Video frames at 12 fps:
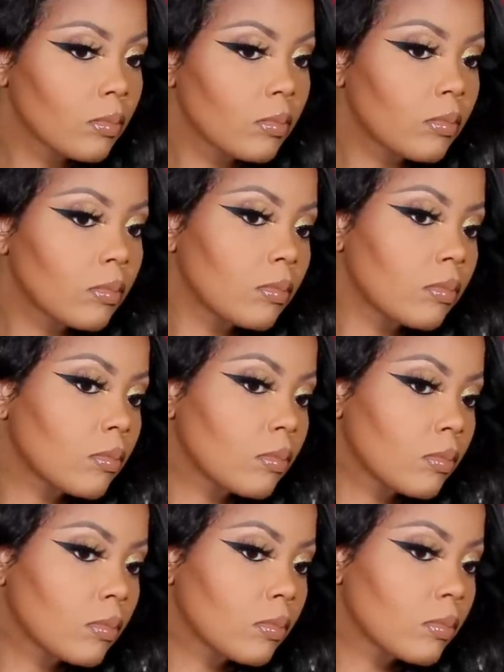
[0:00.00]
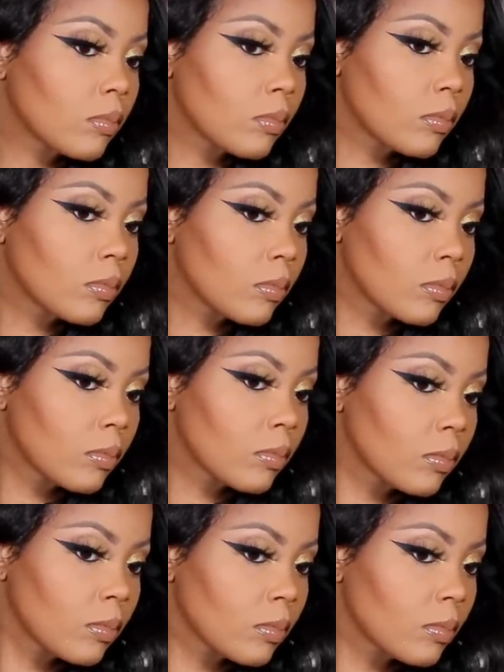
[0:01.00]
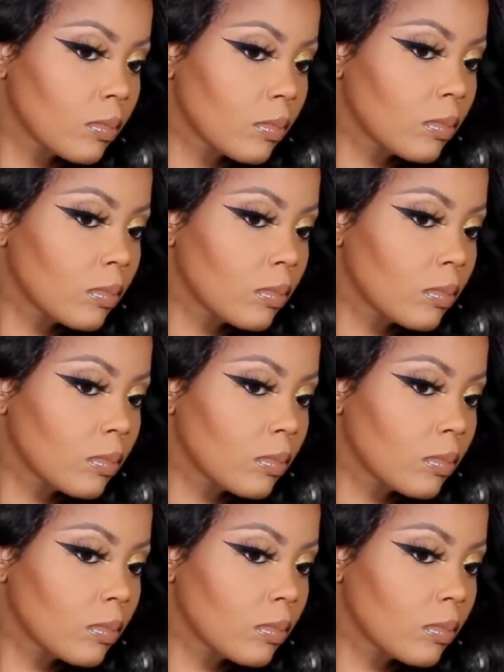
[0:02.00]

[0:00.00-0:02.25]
(silence)